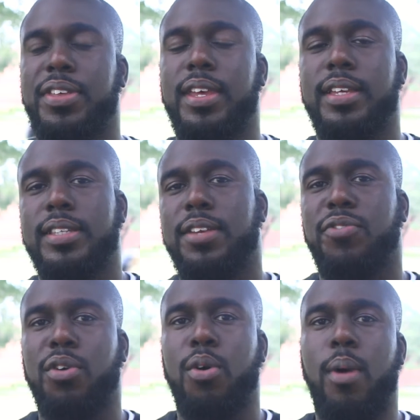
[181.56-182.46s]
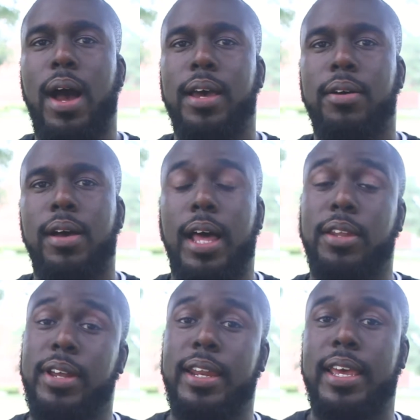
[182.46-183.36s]
things. And for a while, I
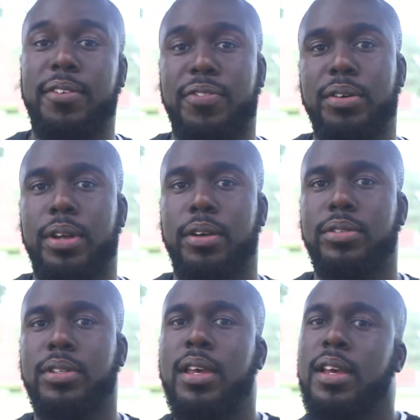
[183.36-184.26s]
learned how to edit photos.